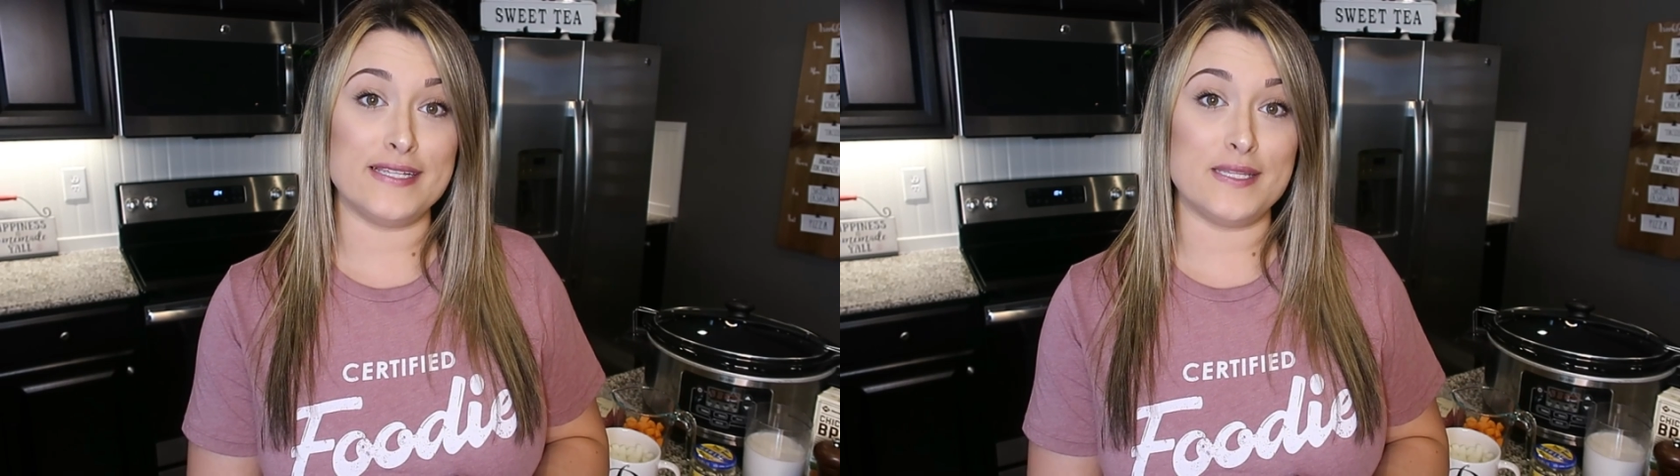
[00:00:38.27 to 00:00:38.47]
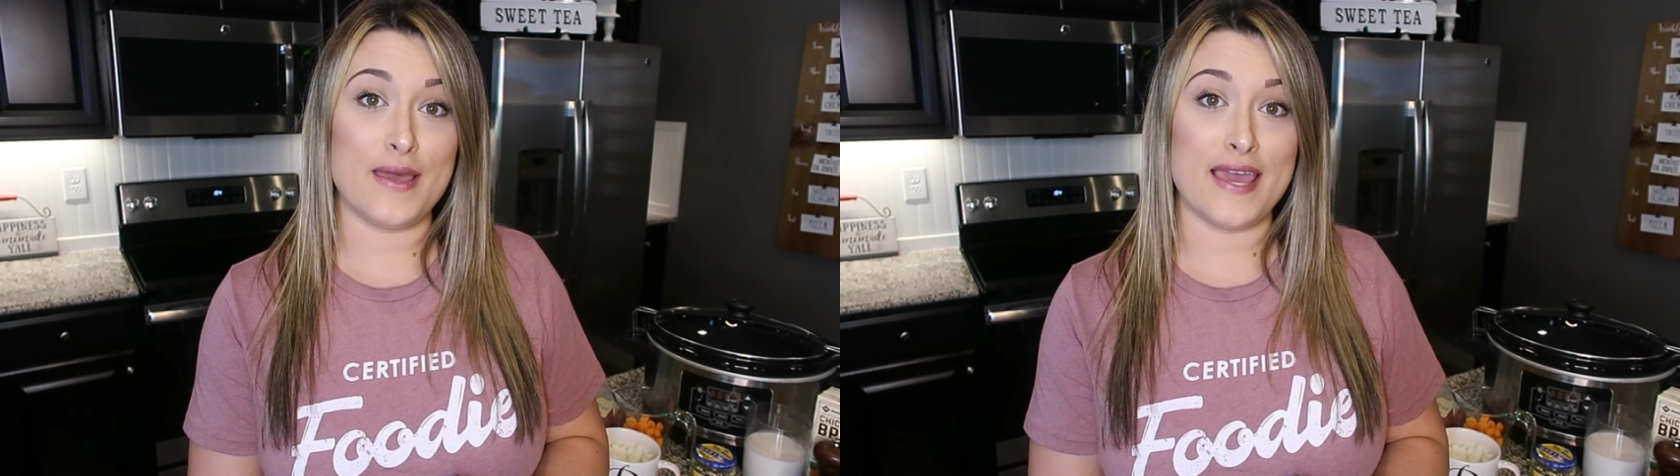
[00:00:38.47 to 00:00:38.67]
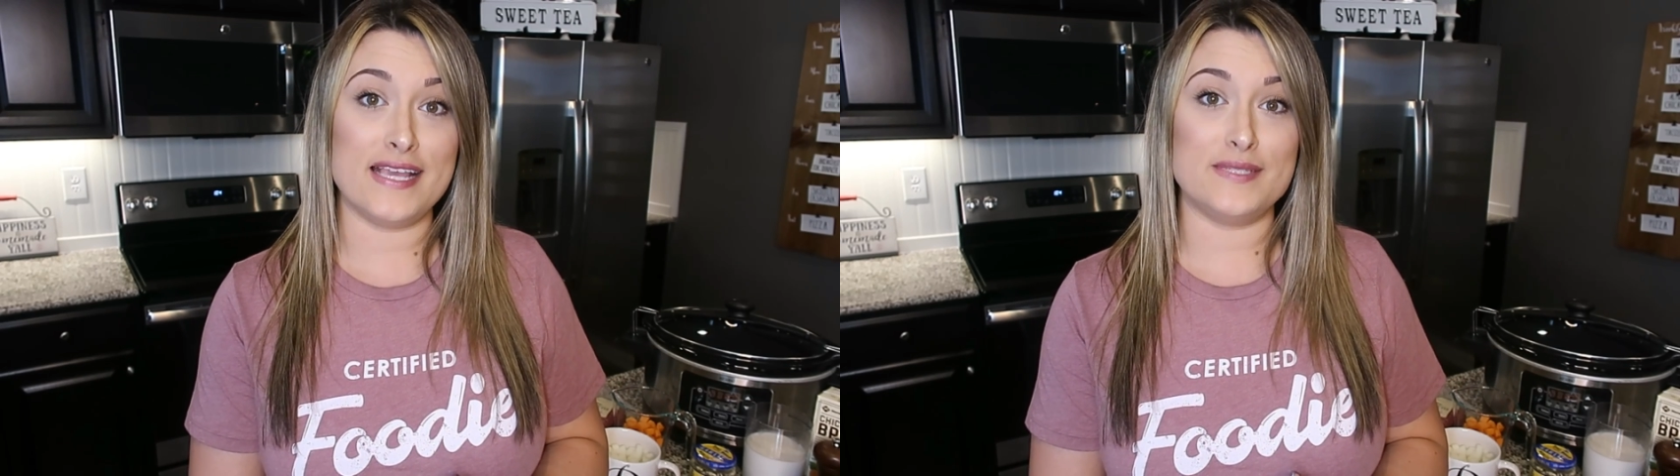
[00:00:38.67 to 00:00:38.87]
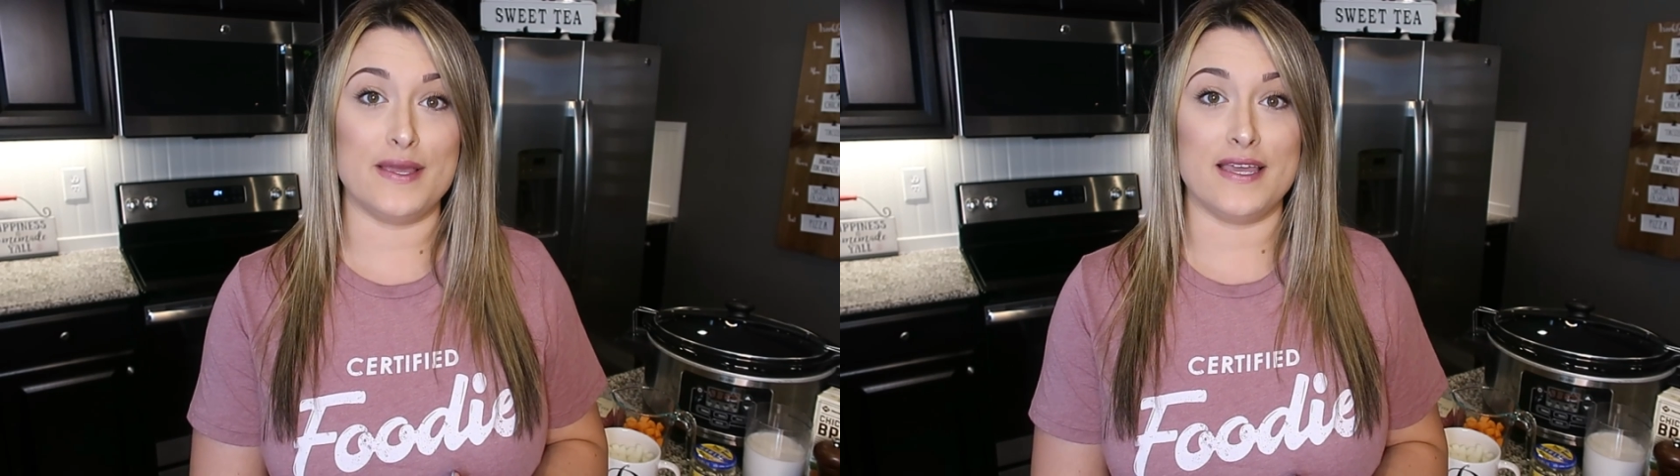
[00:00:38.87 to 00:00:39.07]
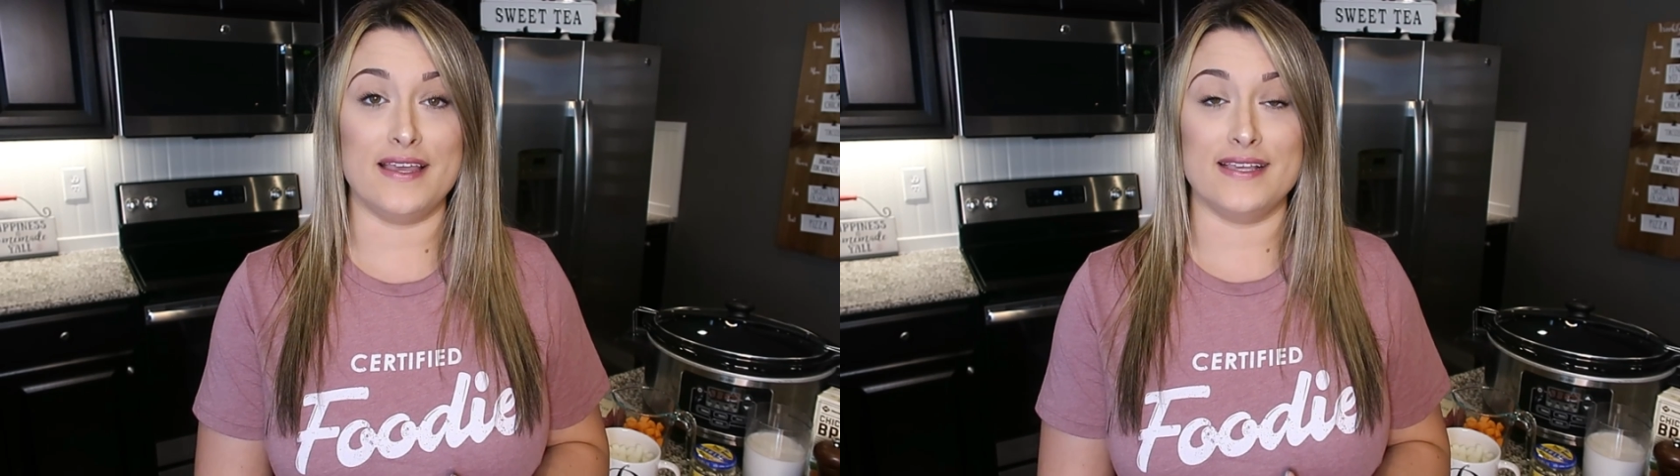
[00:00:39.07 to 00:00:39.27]
recipes
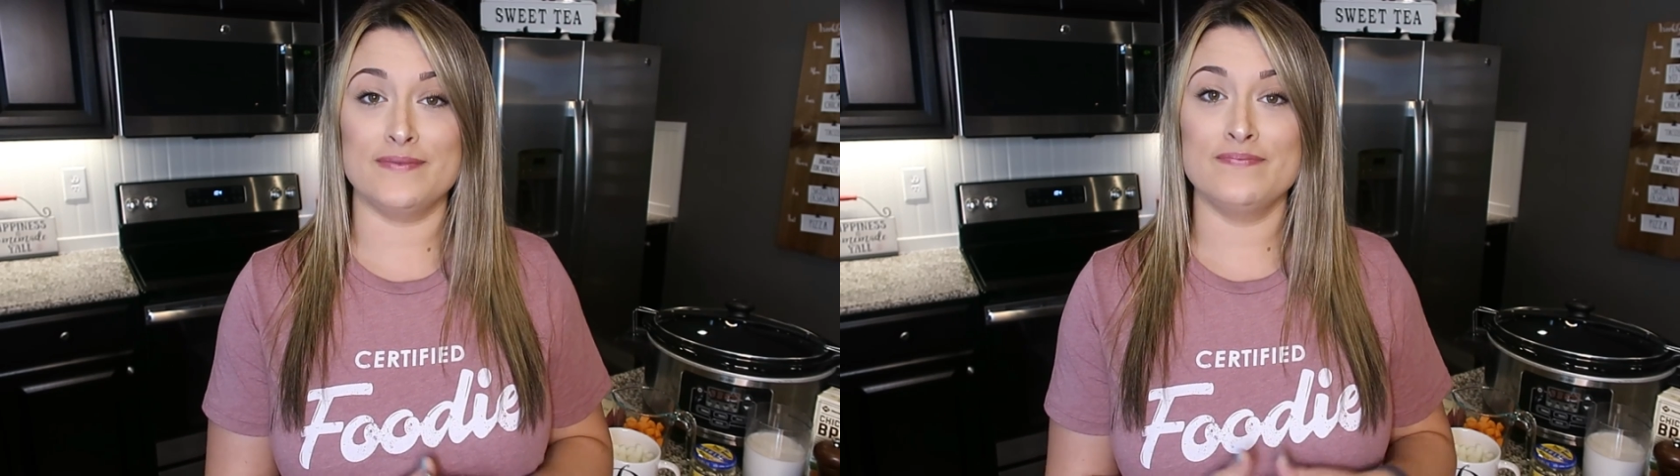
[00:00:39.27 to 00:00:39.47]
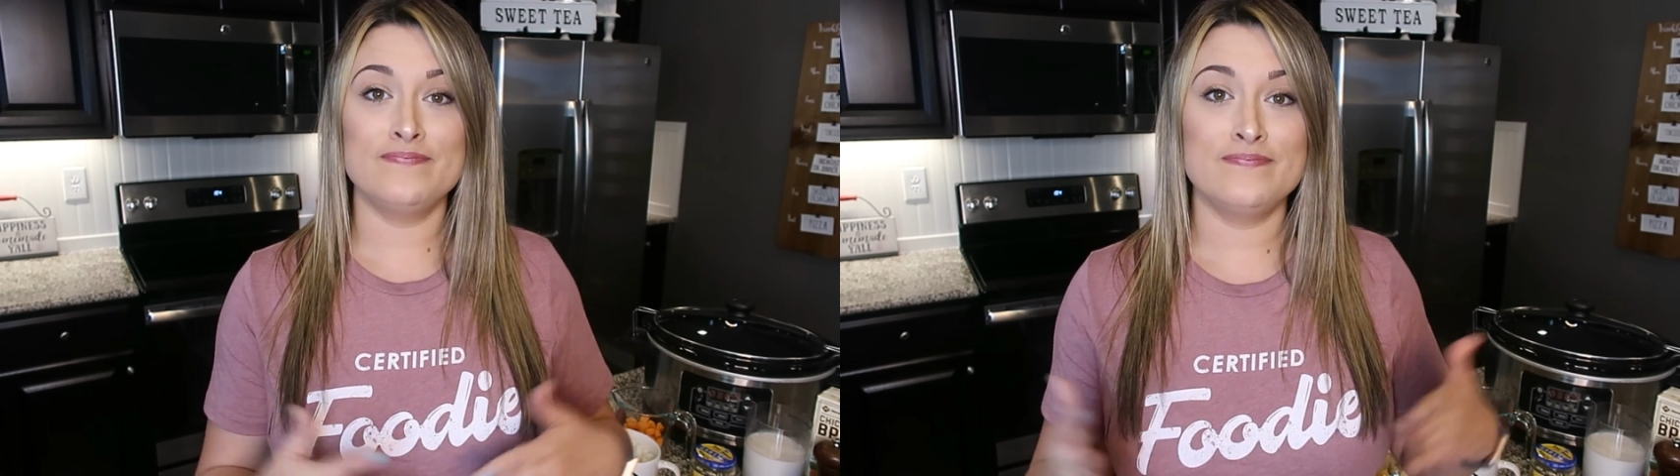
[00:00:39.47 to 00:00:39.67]
because